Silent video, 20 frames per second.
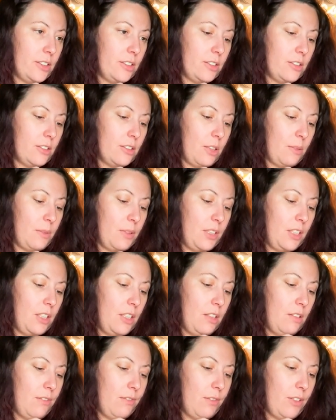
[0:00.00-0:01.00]
So I
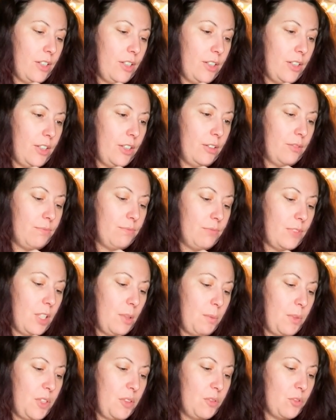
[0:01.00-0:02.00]
believe, where are you? Come
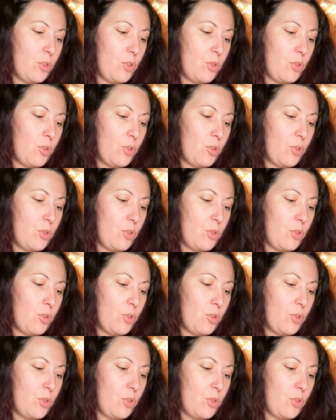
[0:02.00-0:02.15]
here.